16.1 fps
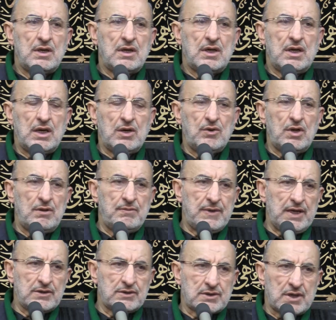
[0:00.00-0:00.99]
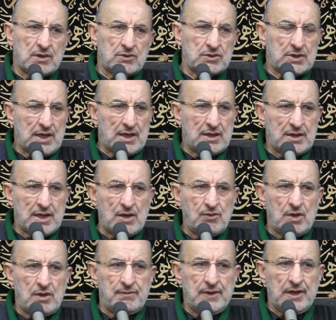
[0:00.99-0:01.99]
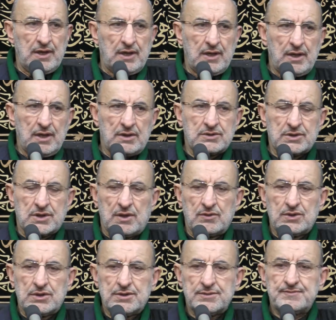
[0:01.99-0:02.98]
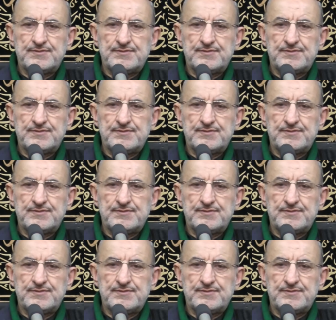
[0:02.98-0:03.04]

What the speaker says: he will be drowned and they will be drowned.